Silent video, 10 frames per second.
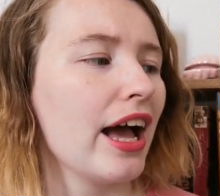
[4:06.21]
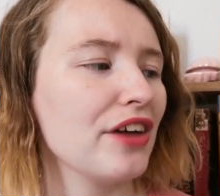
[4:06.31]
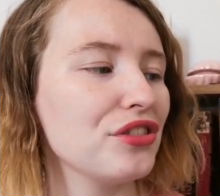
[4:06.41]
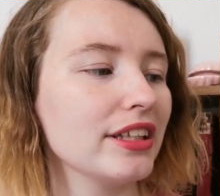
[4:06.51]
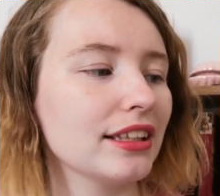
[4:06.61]
I
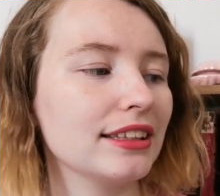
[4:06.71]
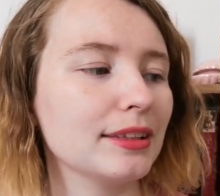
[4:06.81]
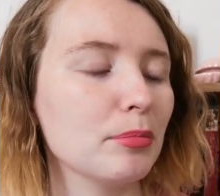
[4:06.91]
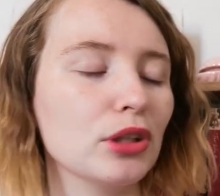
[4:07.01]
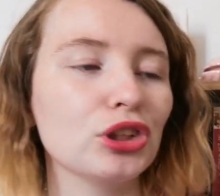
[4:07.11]
think this
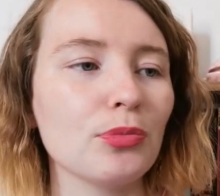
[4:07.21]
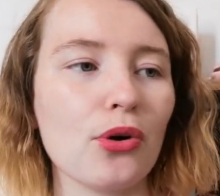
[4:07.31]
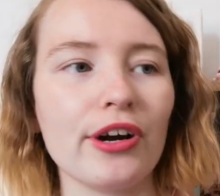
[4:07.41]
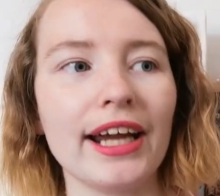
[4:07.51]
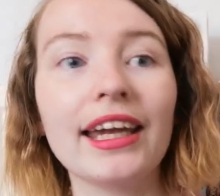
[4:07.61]
is much
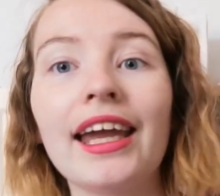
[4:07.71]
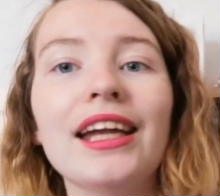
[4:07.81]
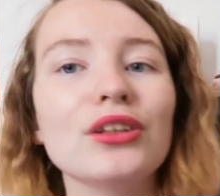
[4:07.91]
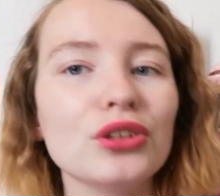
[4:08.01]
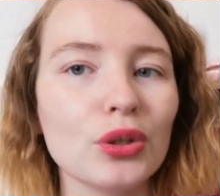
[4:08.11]
more
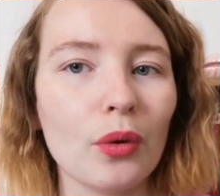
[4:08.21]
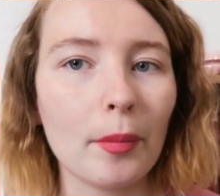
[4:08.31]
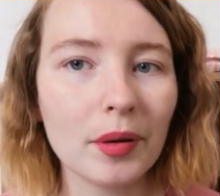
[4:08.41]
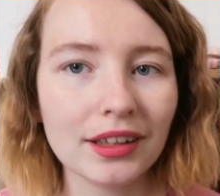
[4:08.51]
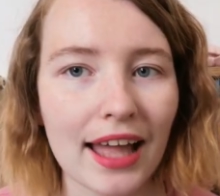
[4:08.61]
akin to a
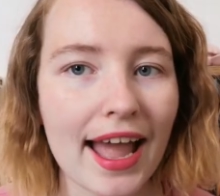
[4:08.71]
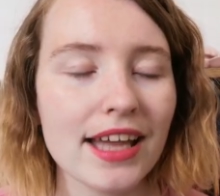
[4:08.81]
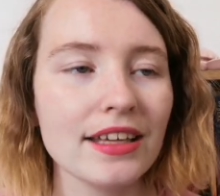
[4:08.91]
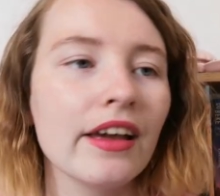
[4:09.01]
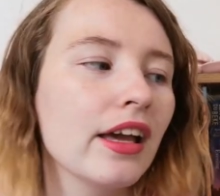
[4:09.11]

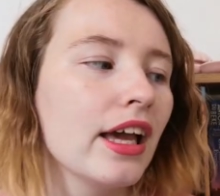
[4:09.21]
play.